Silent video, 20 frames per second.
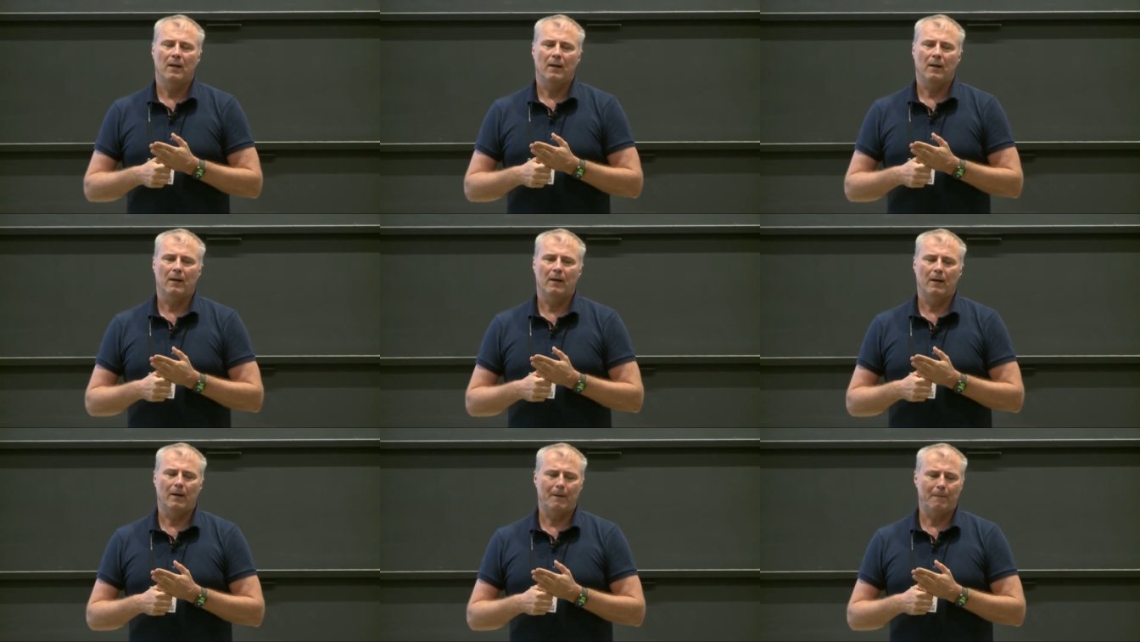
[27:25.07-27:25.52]

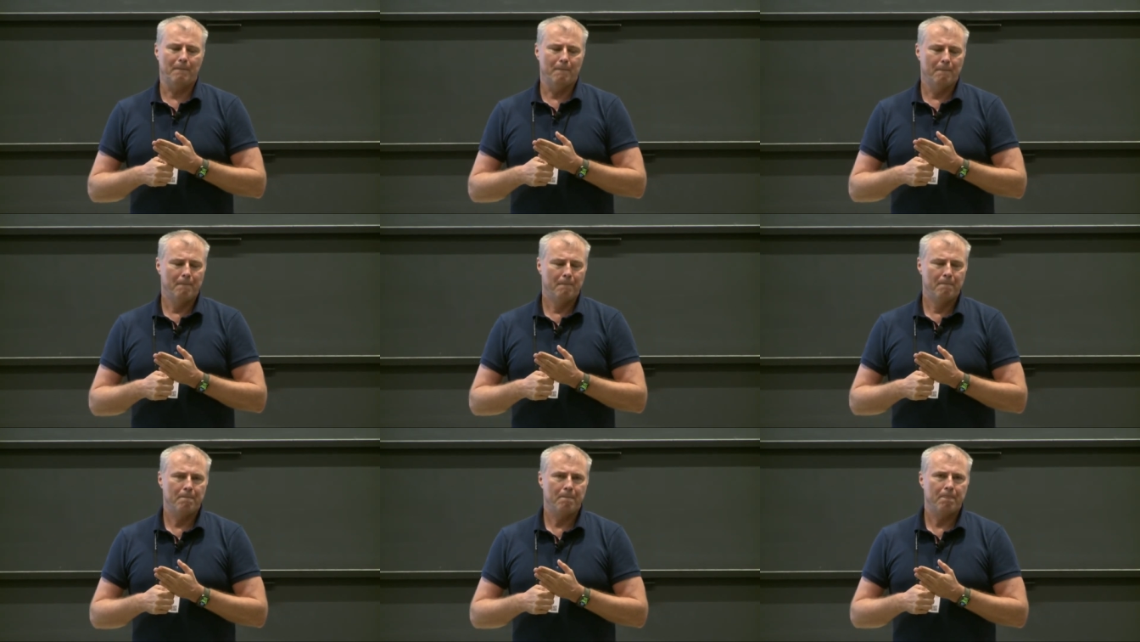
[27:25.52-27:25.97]

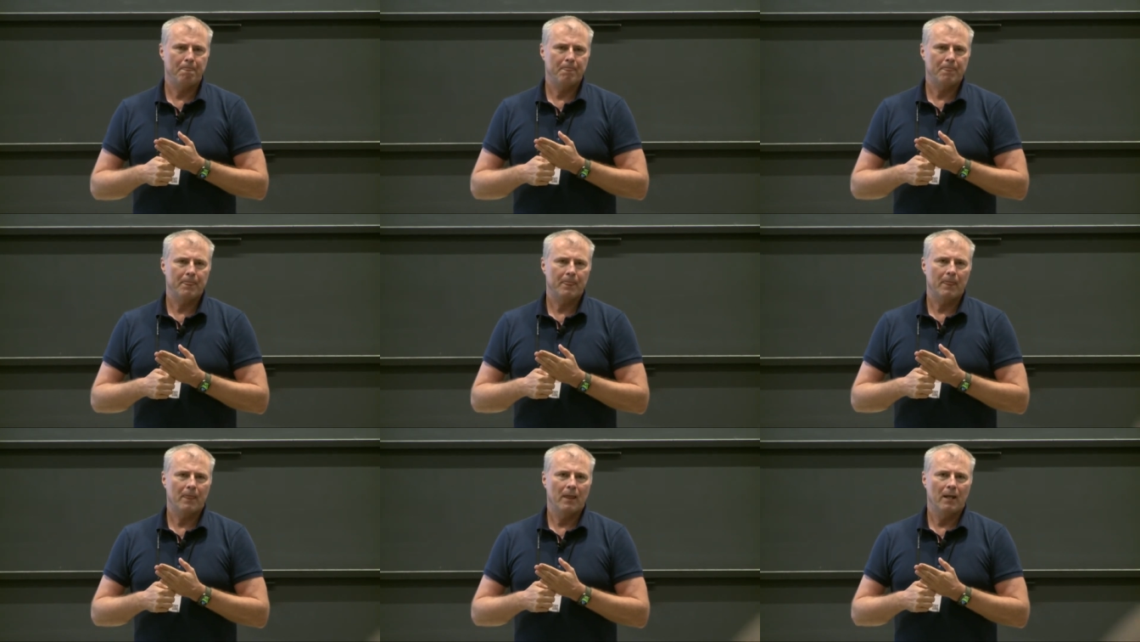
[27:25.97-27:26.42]

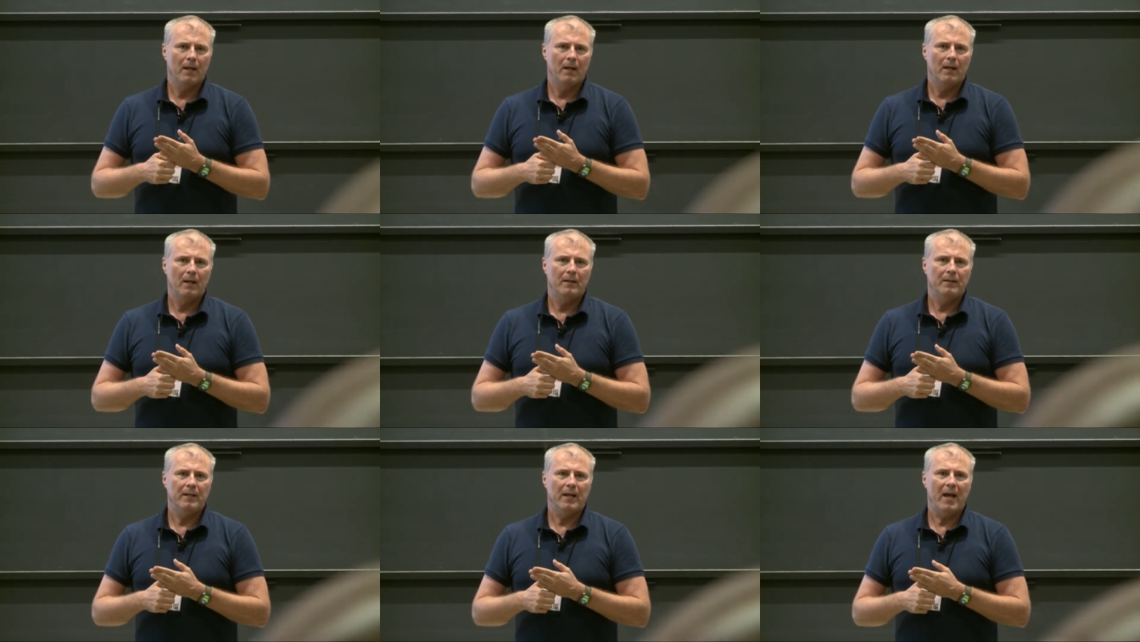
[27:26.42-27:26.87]

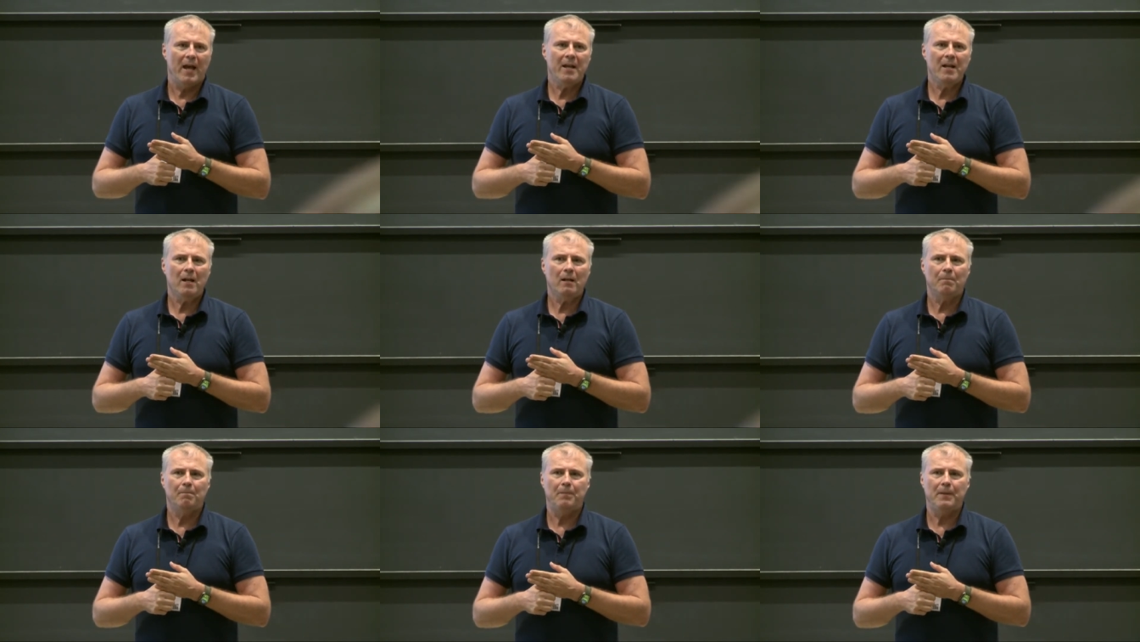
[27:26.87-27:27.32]
The
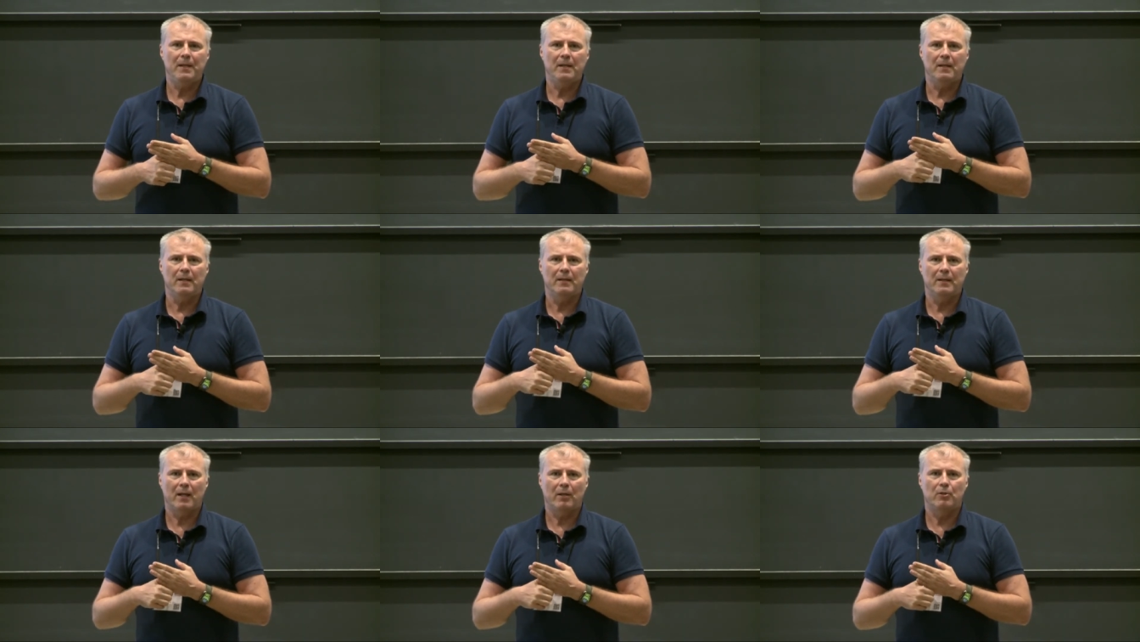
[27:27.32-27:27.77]

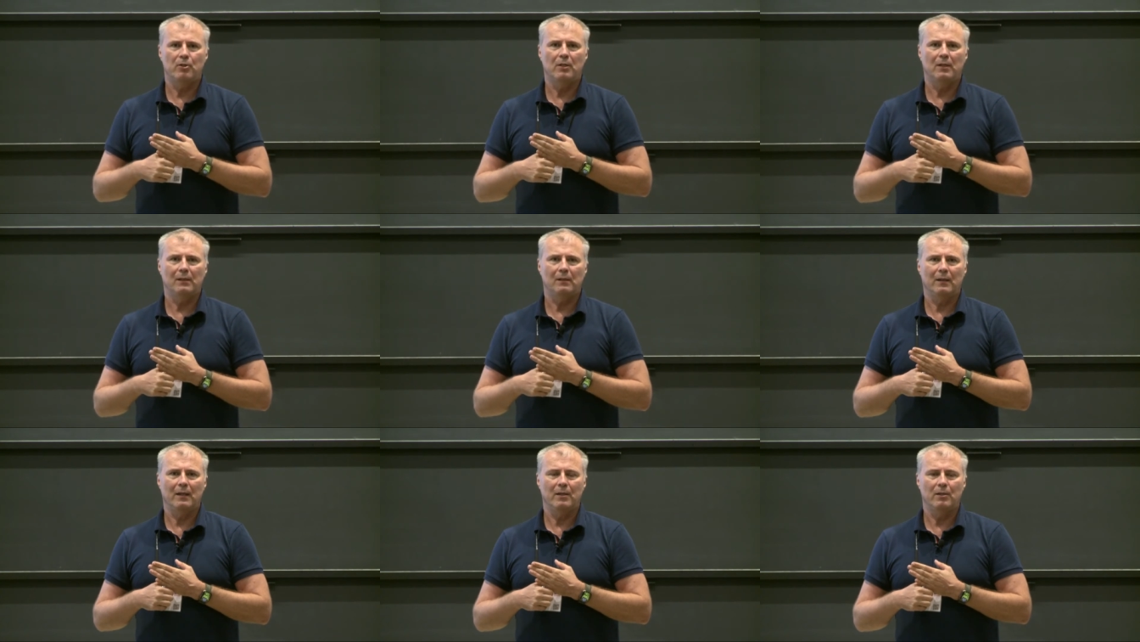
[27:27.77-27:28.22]
NLP,
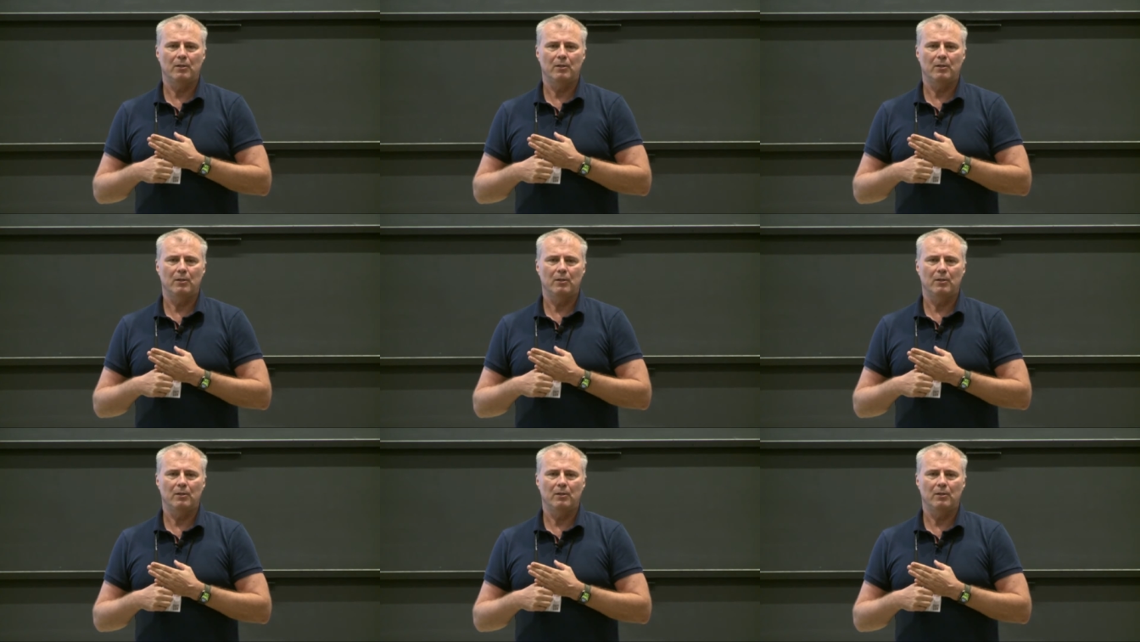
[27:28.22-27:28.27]
natural